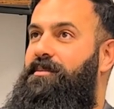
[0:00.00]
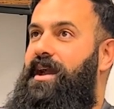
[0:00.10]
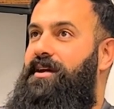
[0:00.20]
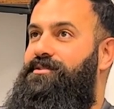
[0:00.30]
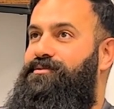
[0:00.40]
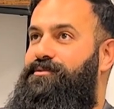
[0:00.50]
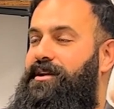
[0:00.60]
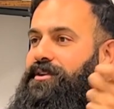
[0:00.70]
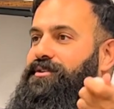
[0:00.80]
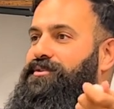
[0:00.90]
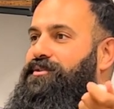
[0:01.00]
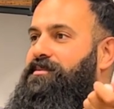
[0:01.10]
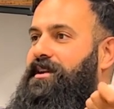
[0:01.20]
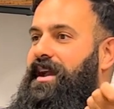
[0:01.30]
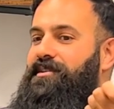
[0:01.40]
coming out of school and you're
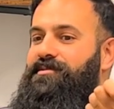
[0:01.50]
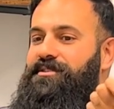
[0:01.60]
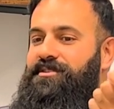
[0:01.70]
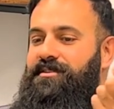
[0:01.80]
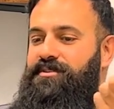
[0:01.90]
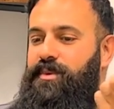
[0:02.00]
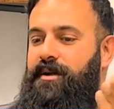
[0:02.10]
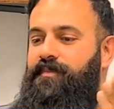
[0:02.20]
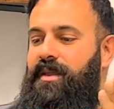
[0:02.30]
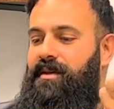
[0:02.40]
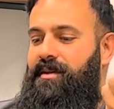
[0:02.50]
a mechanical engineer as well,